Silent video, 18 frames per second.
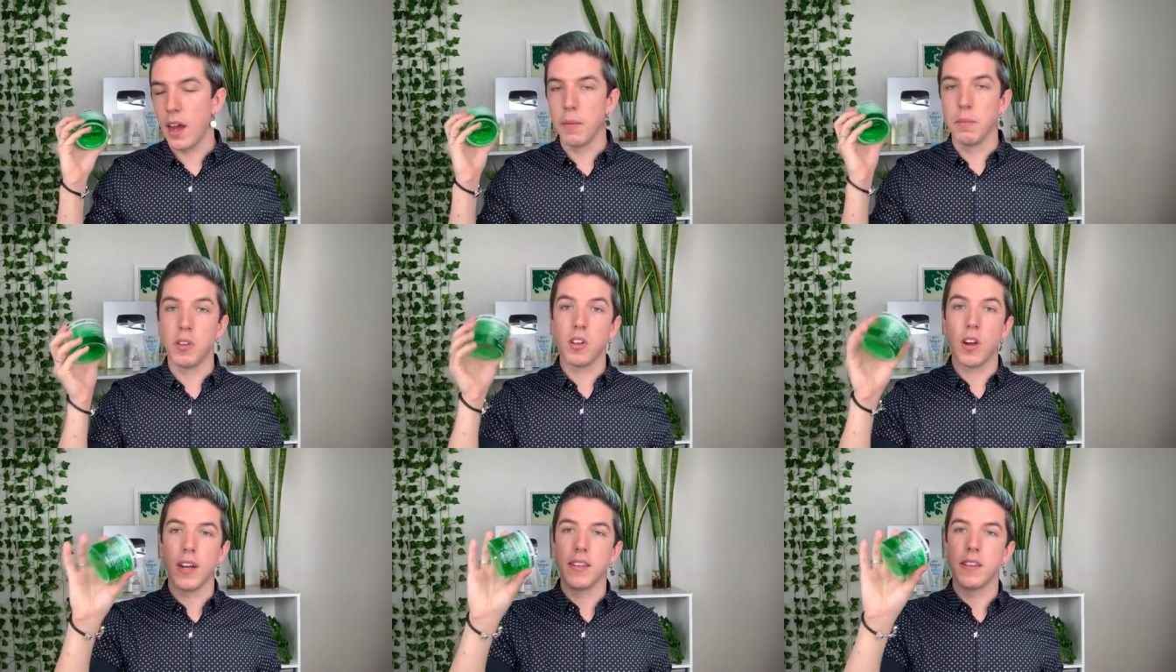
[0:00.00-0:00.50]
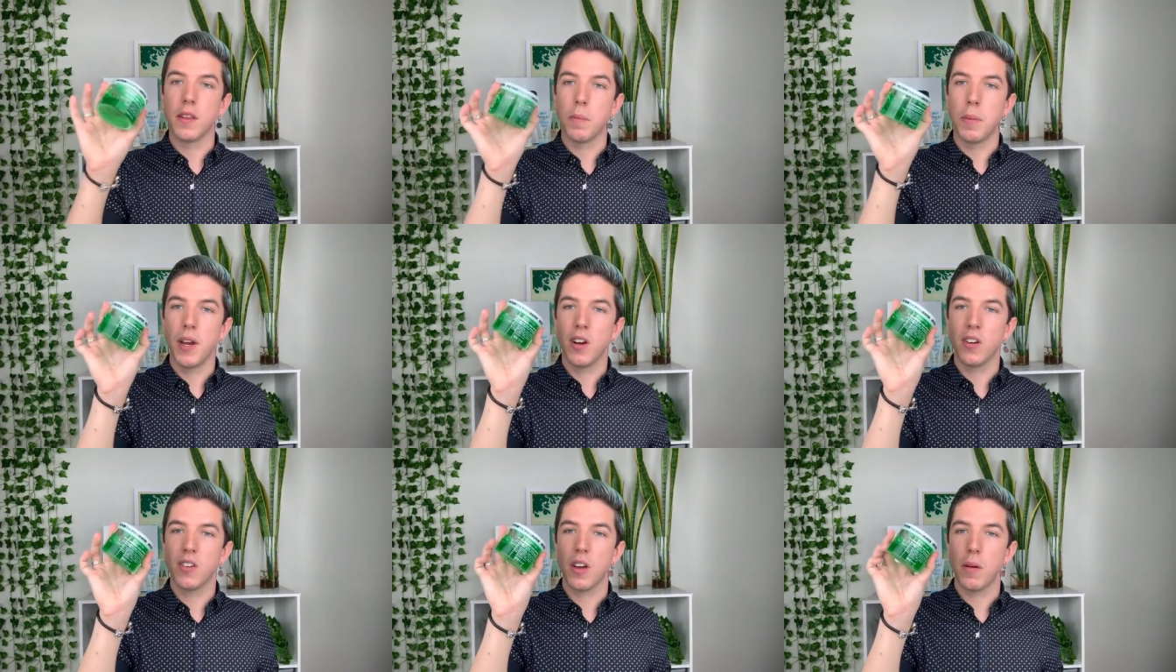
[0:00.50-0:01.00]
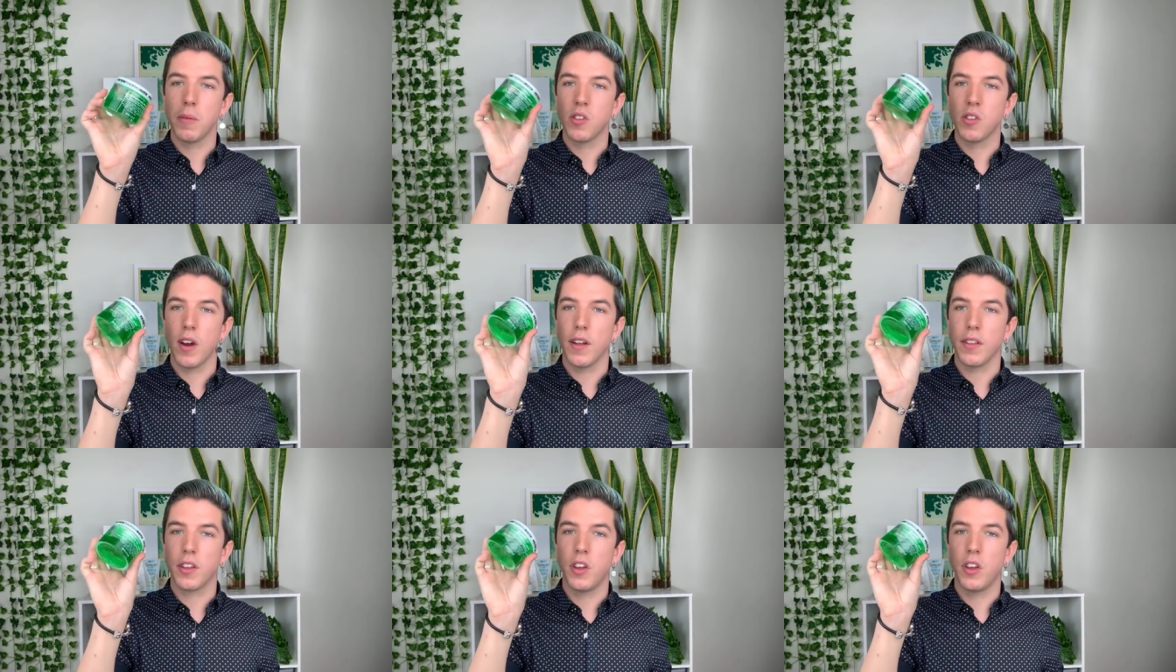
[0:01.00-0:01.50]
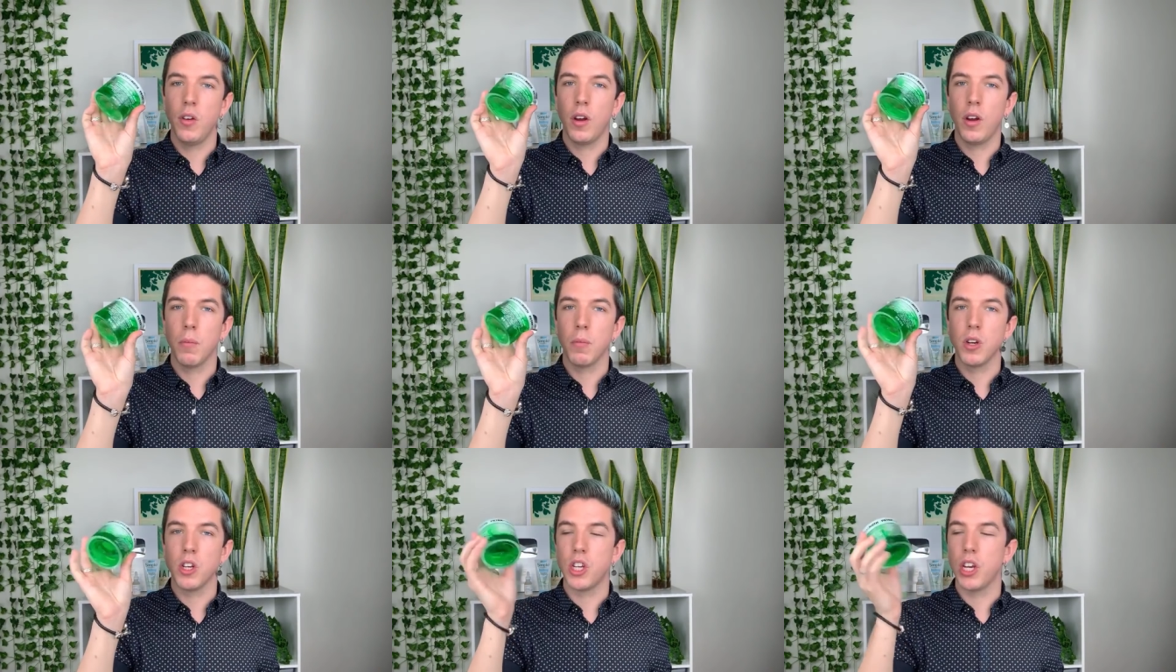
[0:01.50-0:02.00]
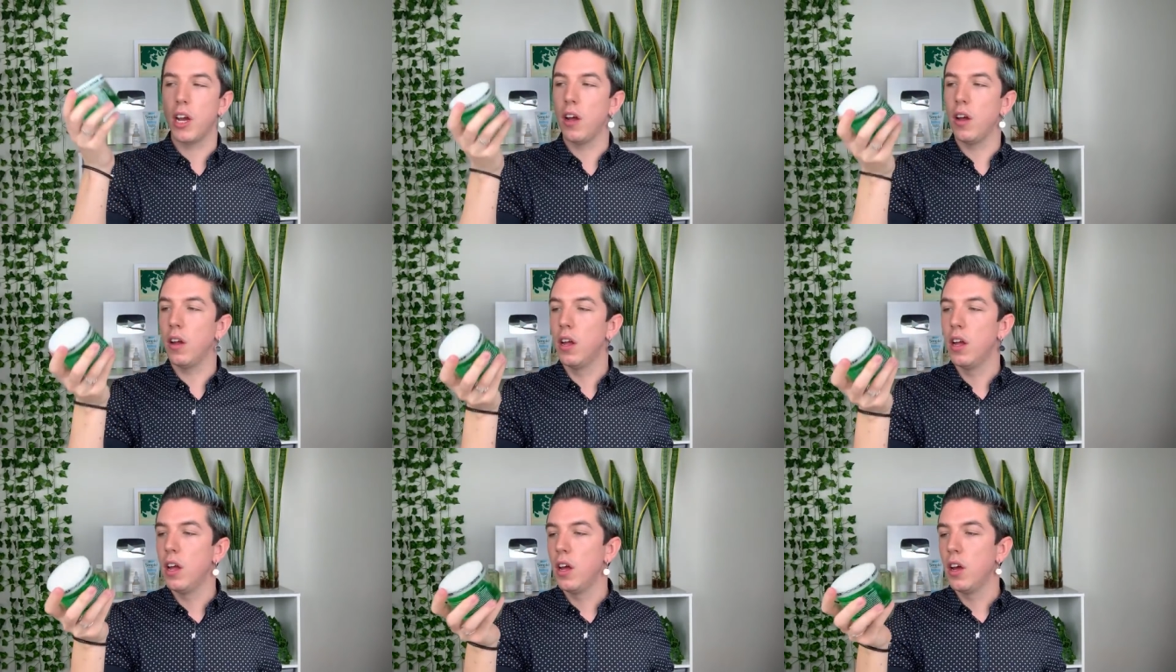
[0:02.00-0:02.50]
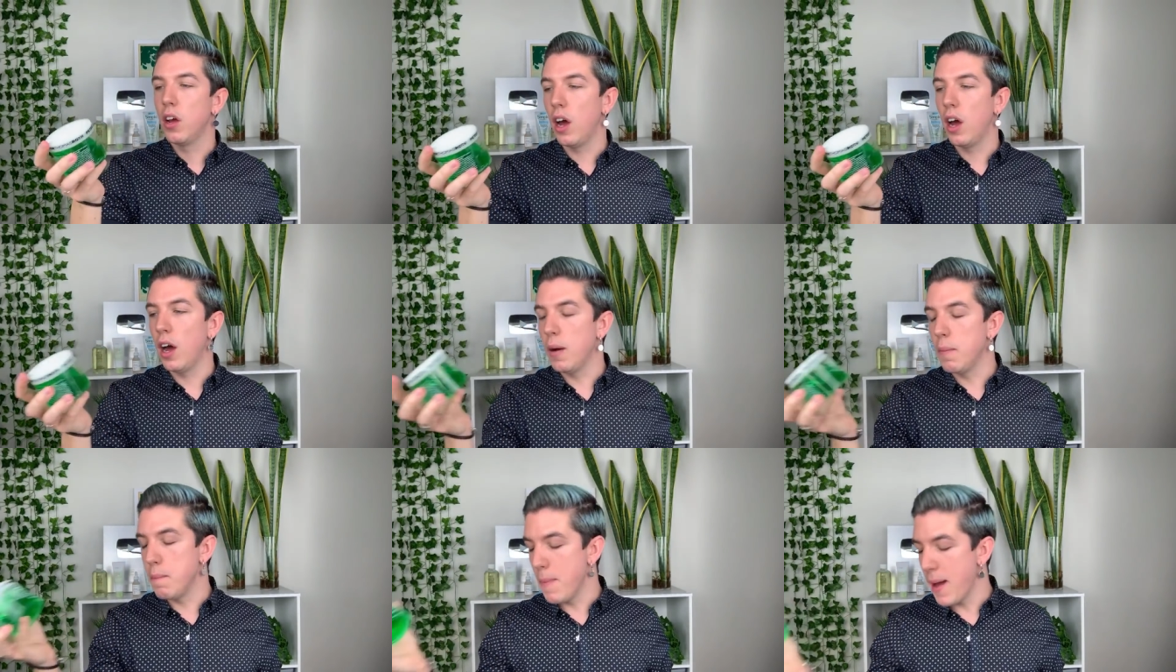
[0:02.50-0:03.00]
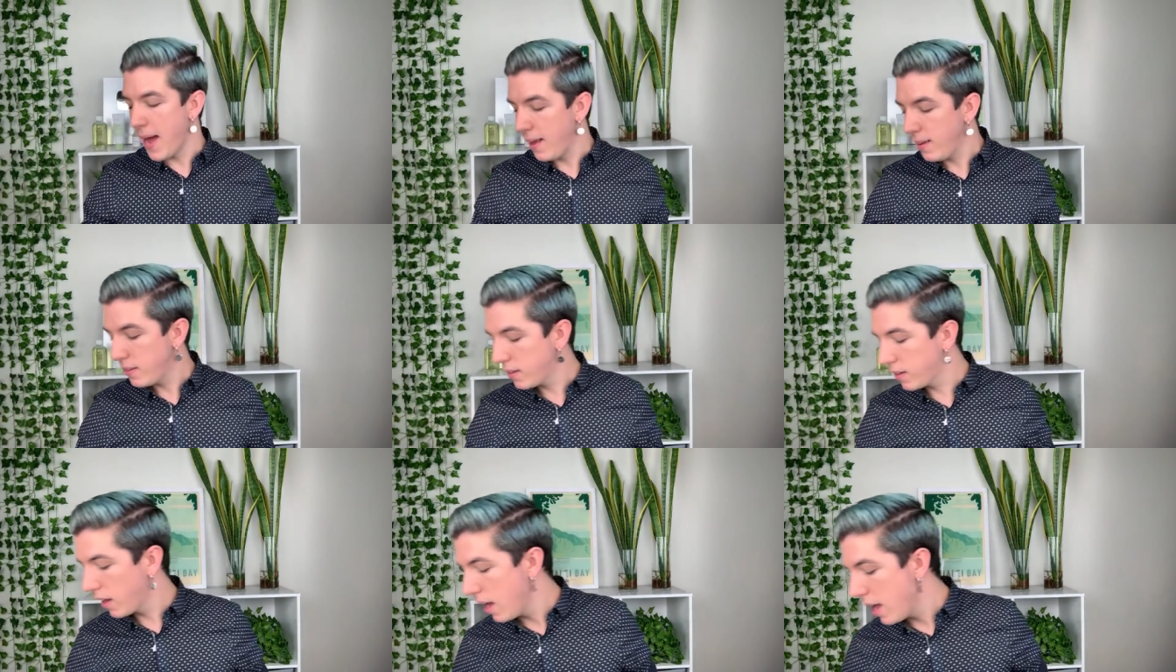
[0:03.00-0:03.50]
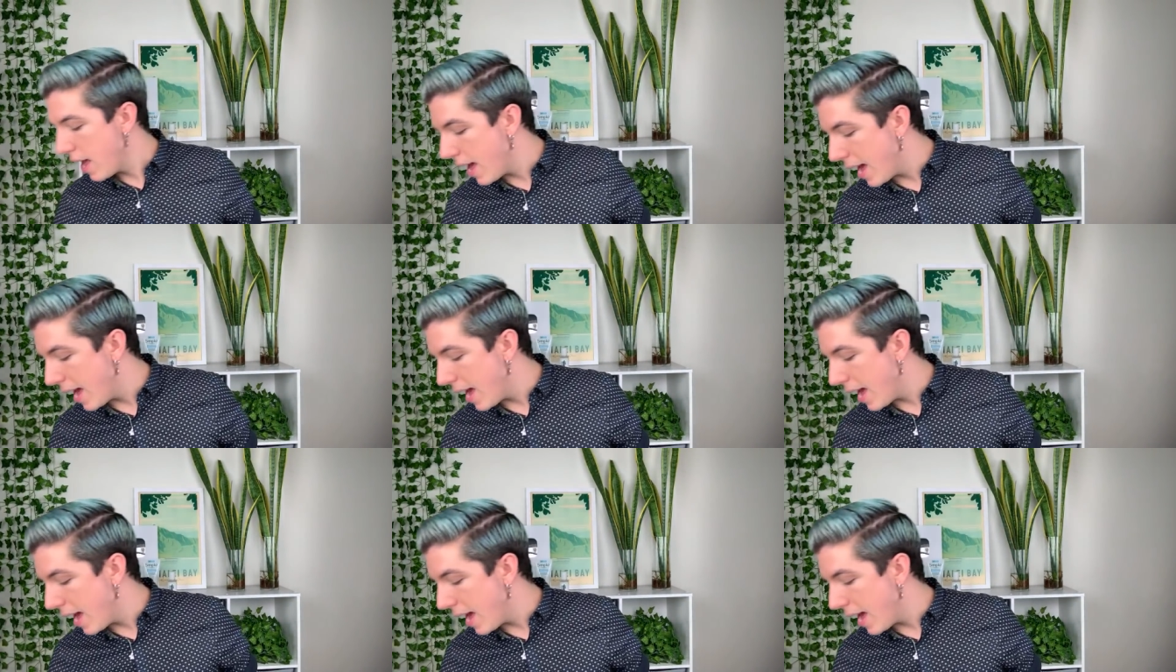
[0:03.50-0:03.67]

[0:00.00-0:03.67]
Um, sorry, it's the Peter Thomas Roth Cucumber Gel um, Mask.